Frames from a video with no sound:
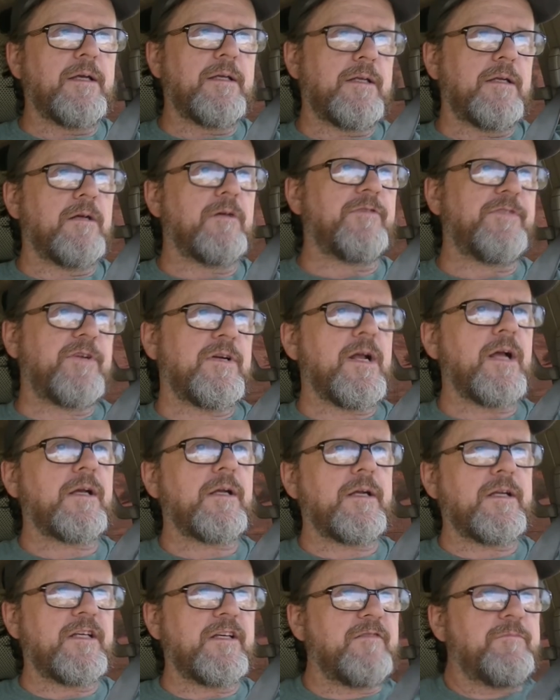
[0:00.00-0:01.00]
you know, if you're not
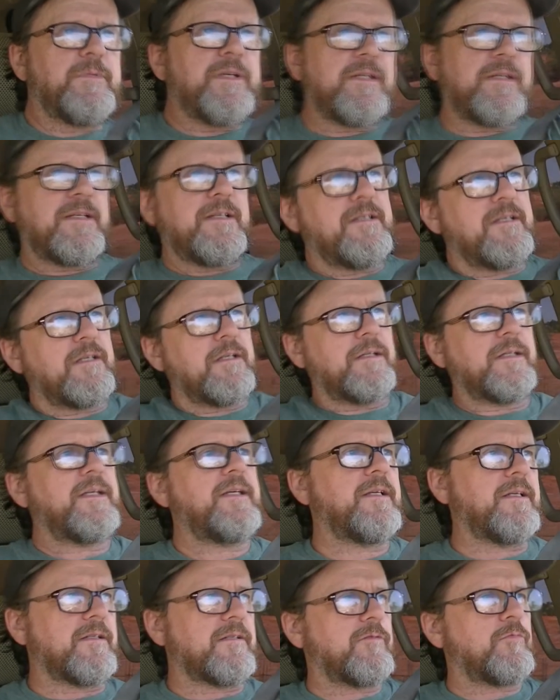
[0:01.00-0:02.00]
going to give me decent
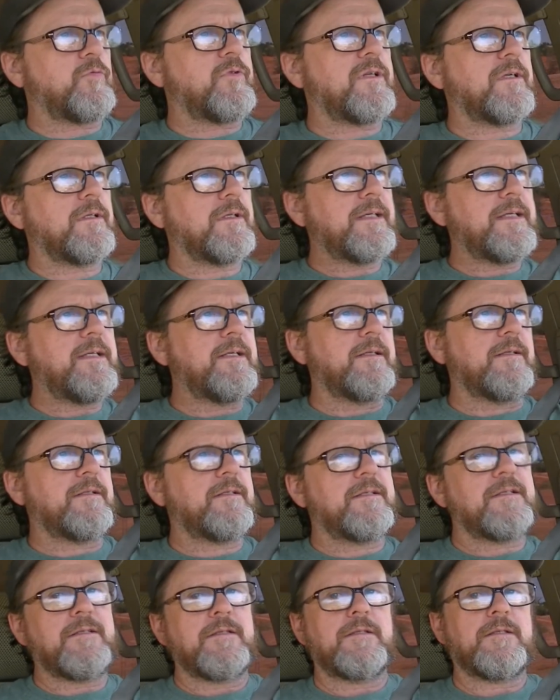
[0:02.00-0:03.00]
leads, real
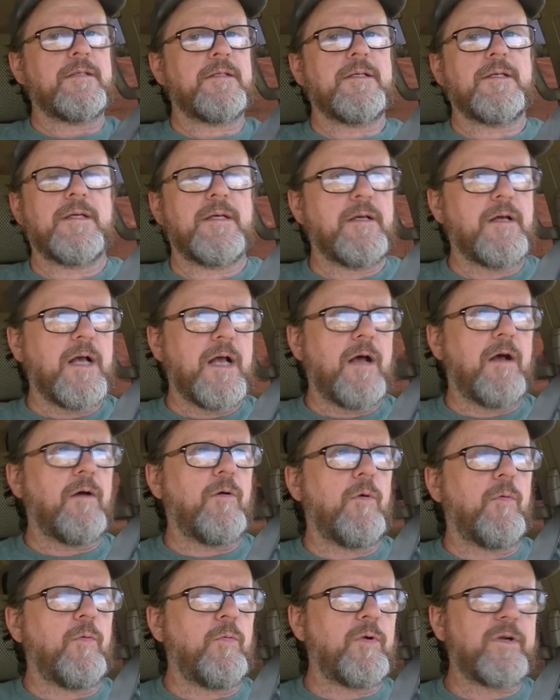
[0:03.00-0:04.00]
leads, how,
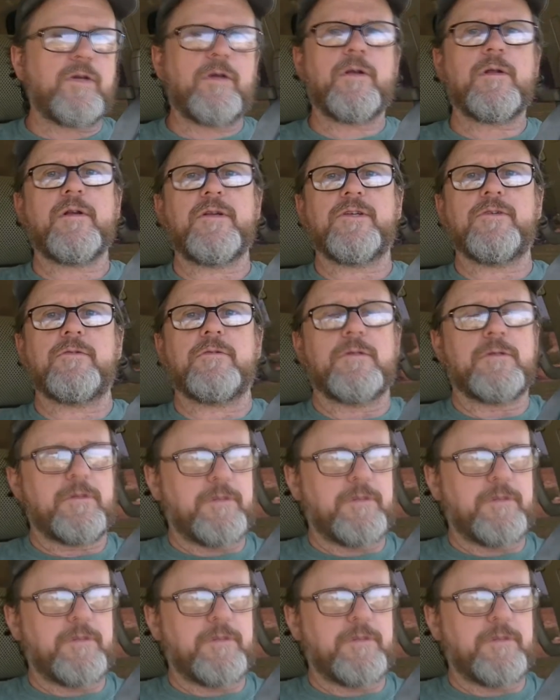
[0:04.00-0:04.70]
what good are you?